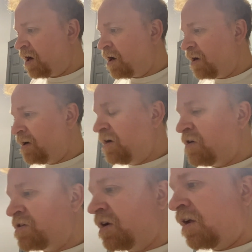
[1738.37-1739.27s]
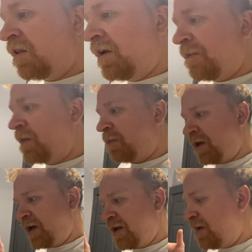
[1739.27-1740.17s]
100 years to clean up the
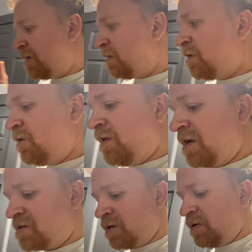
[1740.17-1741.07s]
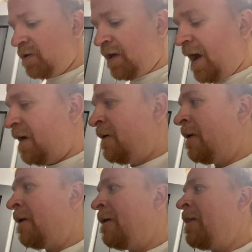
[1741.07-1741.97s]
planet or do this or do
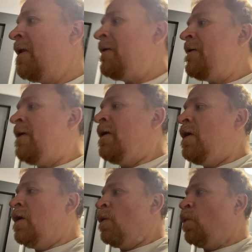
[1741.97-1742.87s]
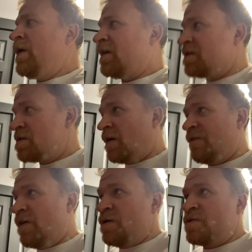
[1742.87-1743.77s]
that, we can
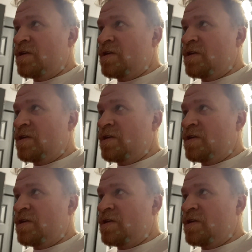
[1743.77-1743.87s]
solve those in